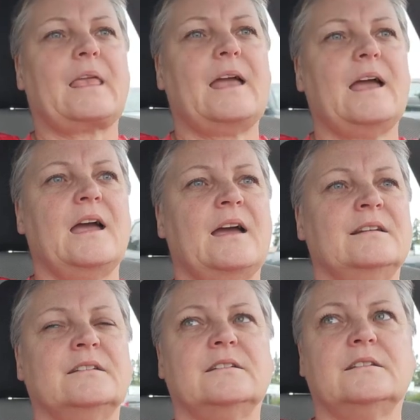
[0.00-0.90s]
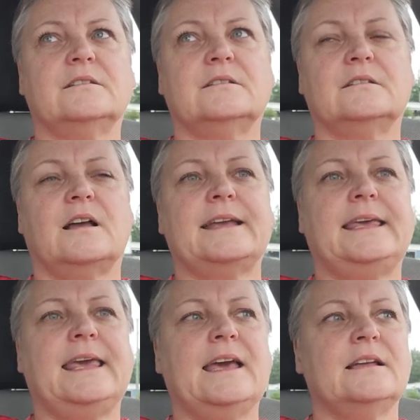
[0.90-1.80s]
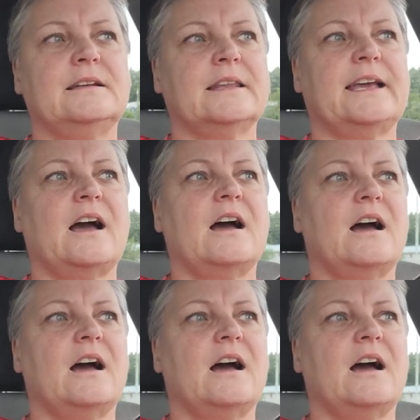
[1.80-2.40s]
And I can't, like,